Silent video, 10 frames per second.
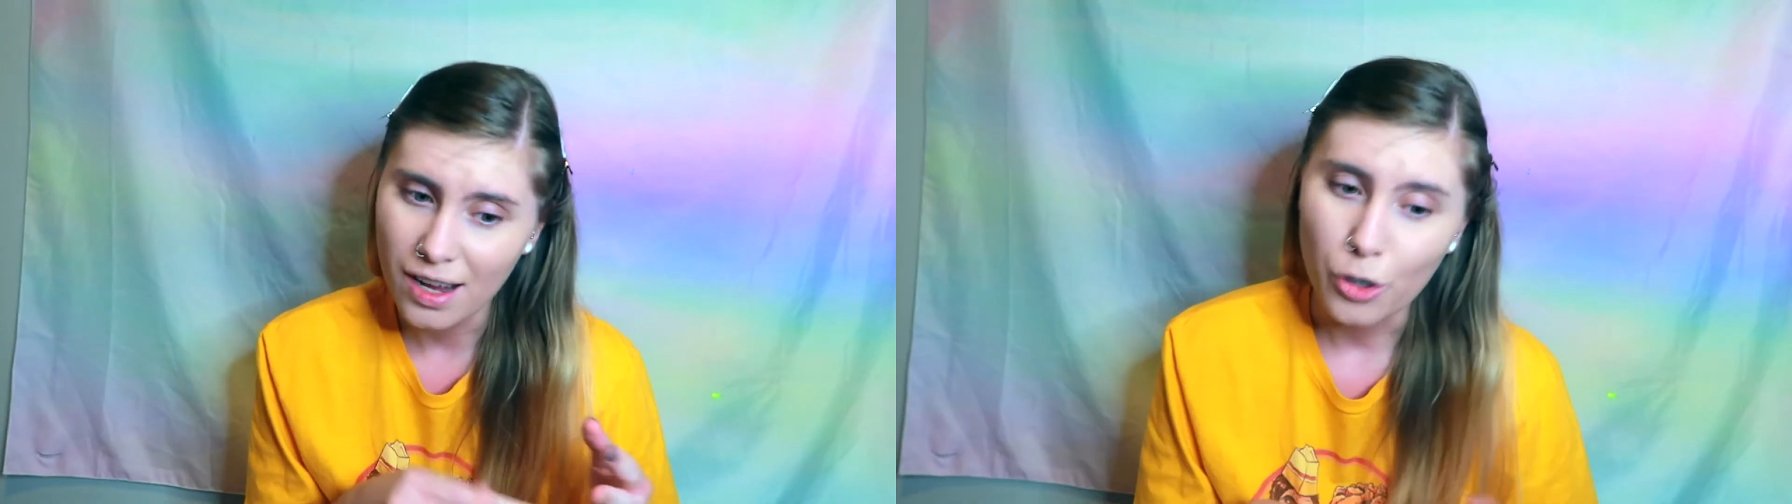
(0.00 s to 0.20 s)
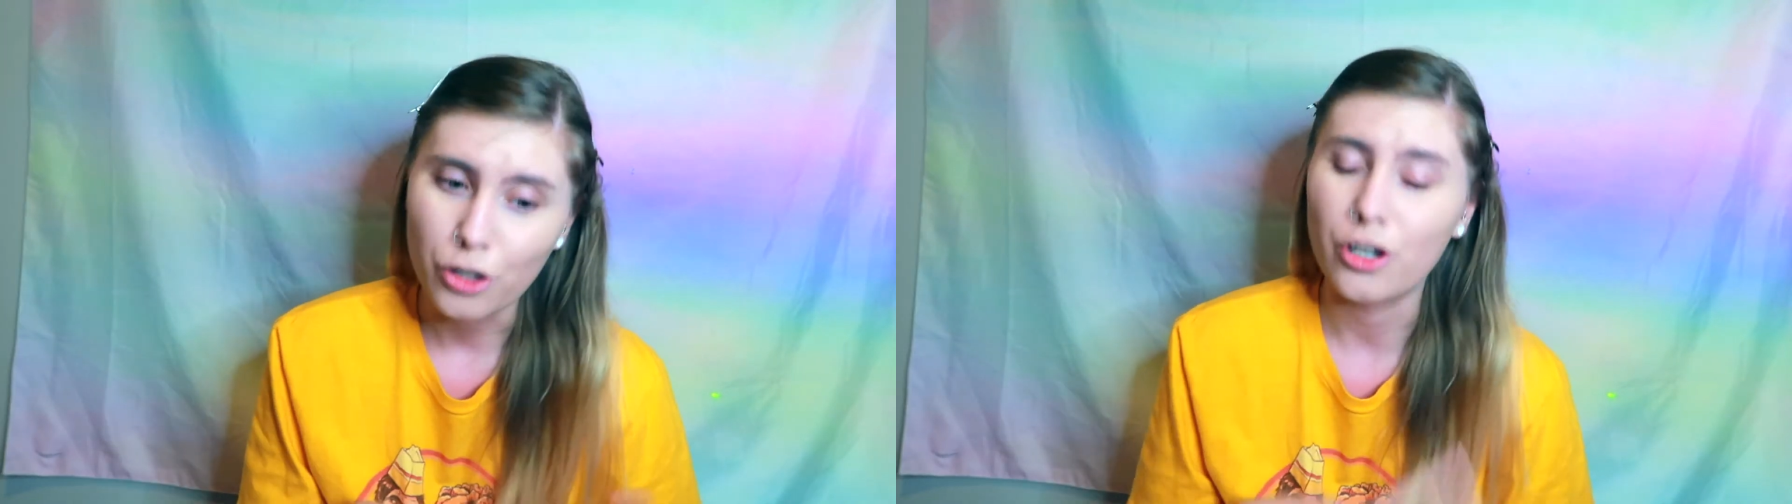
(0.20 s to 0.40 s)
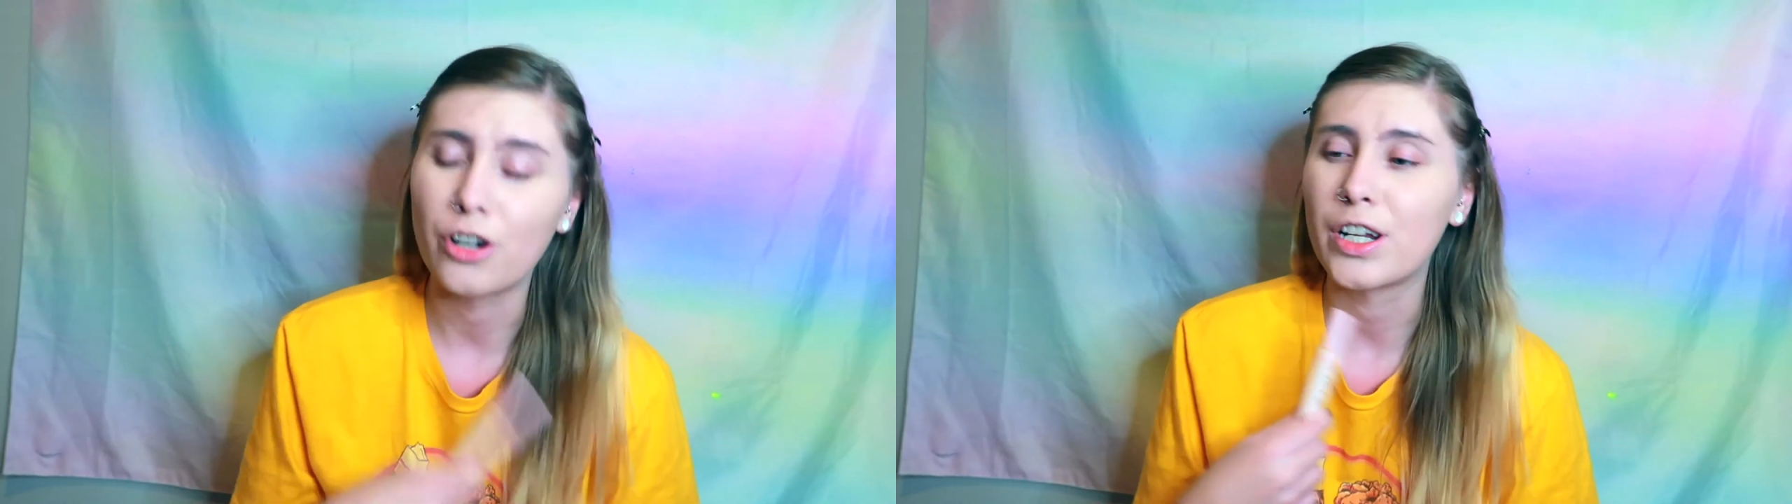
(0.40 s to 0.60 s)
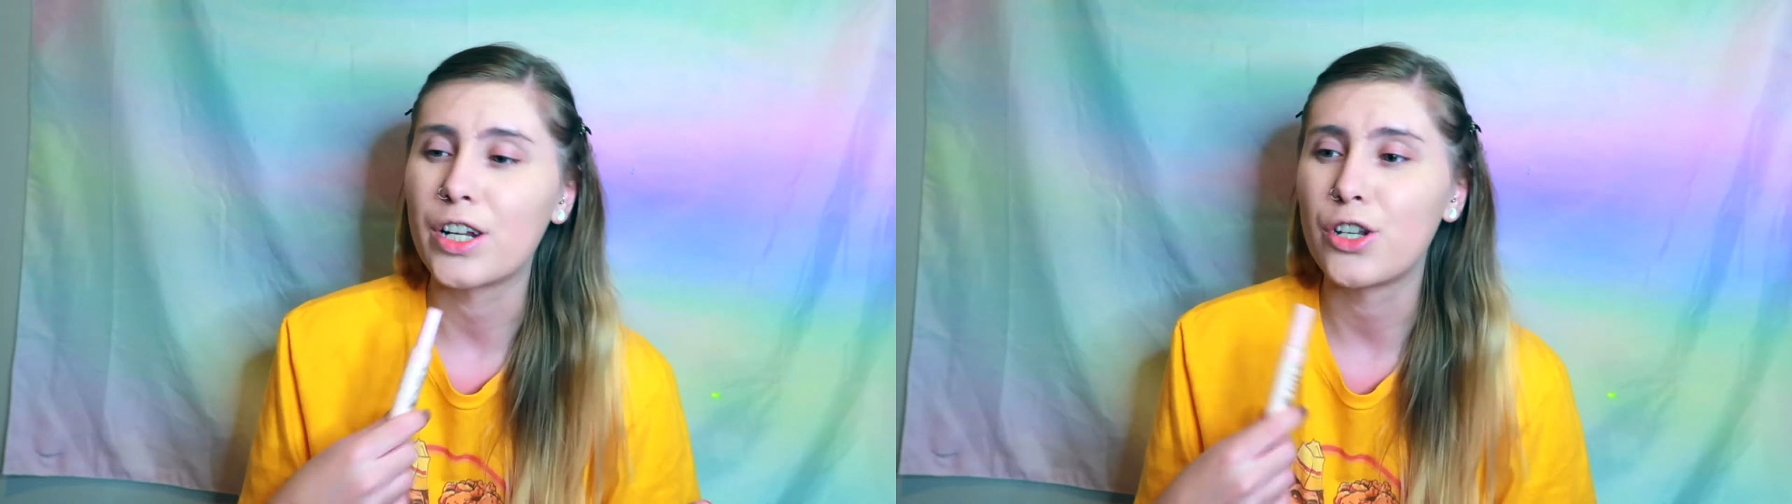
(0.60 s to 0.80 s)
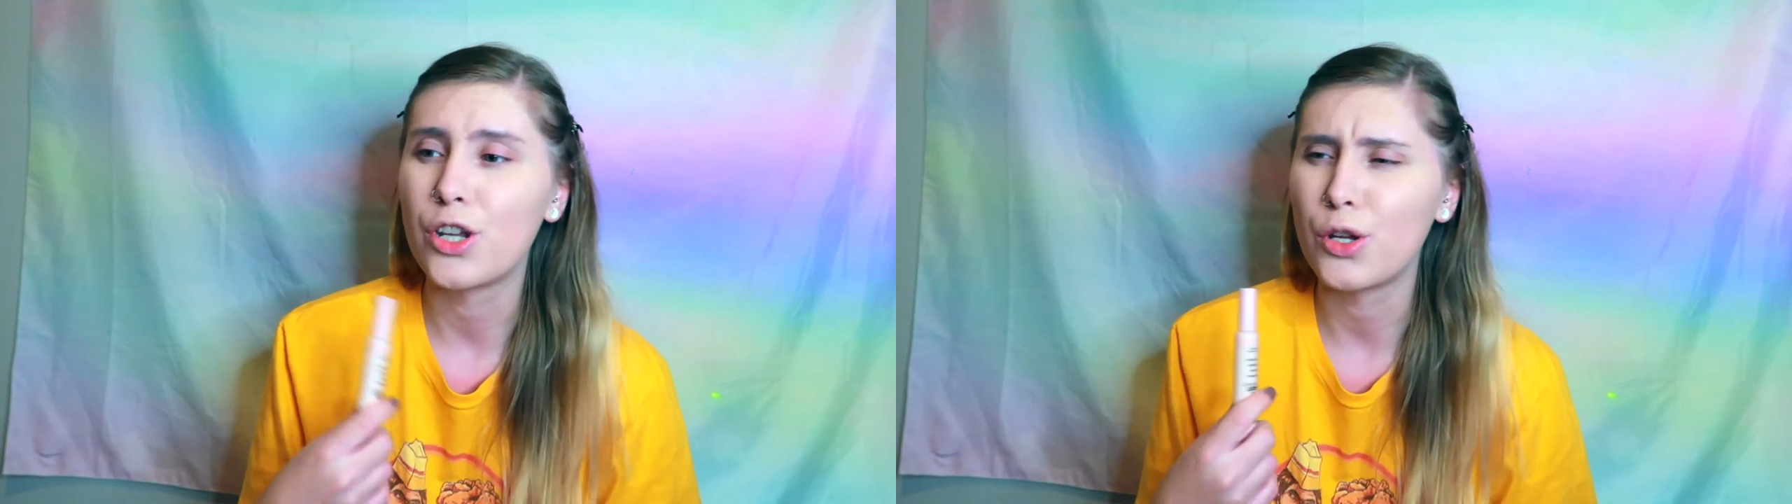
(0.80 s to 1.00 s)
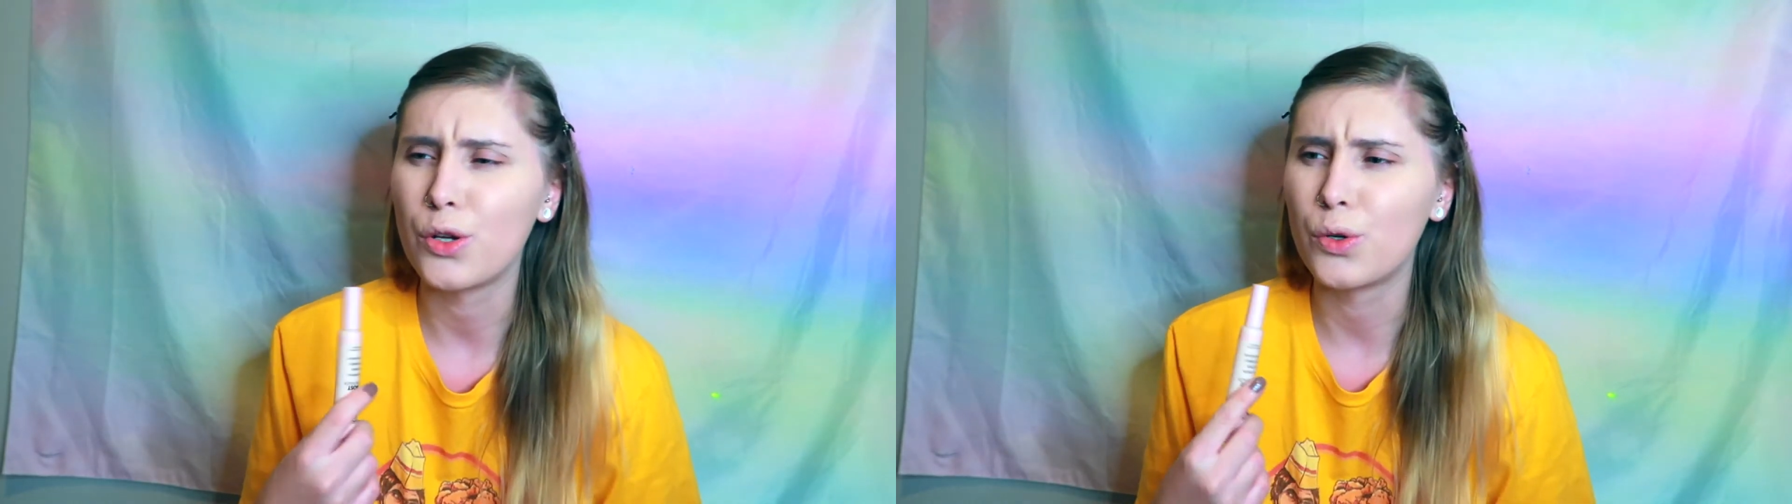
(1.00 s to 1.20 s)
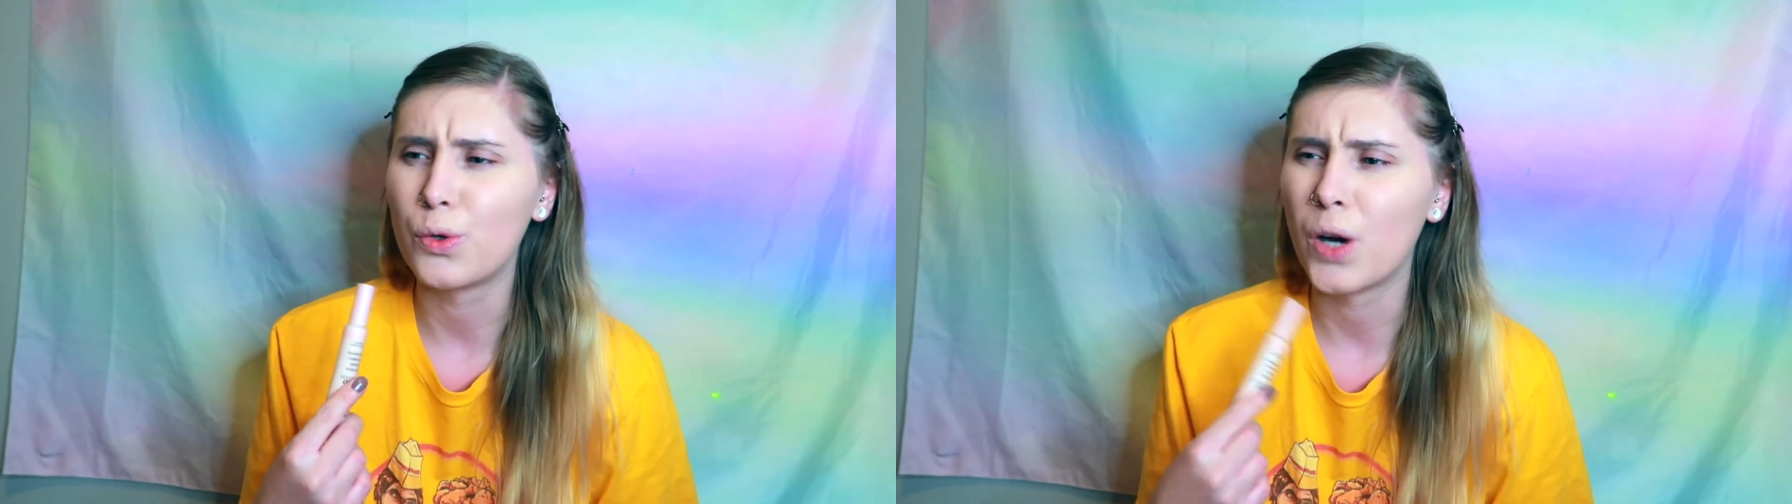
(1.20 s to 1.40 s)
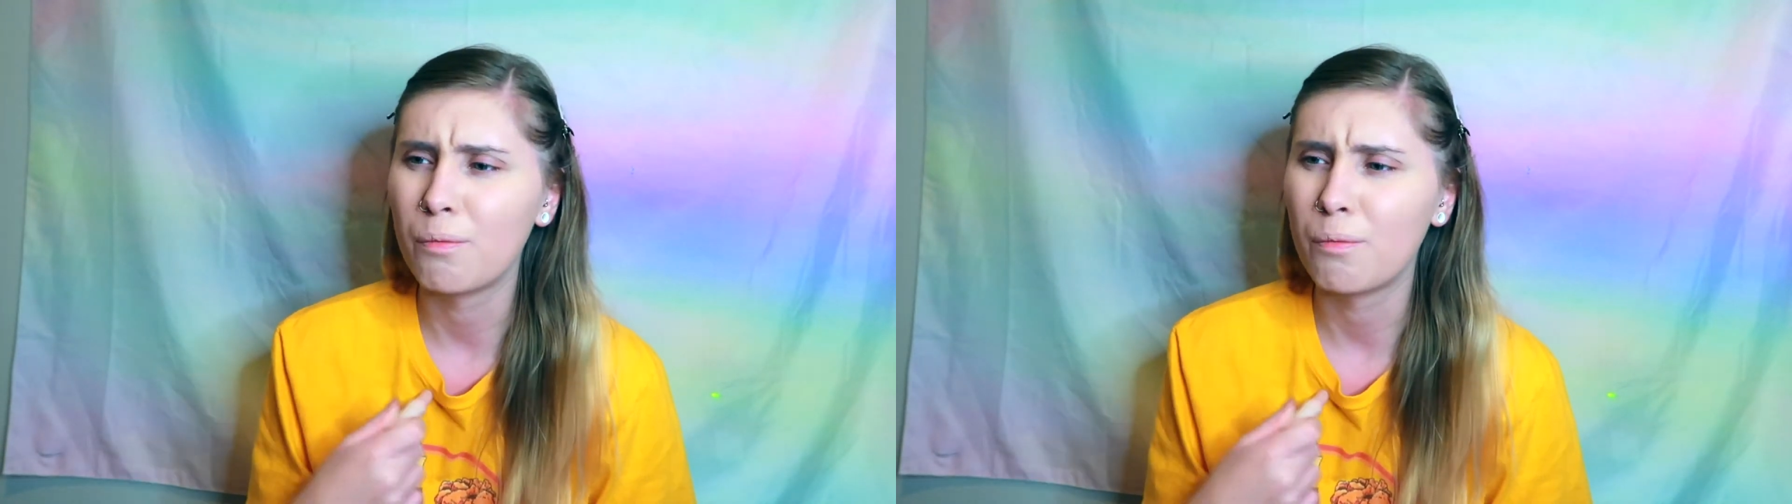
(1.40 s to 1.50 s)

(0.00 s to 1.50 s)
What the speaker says: which turned into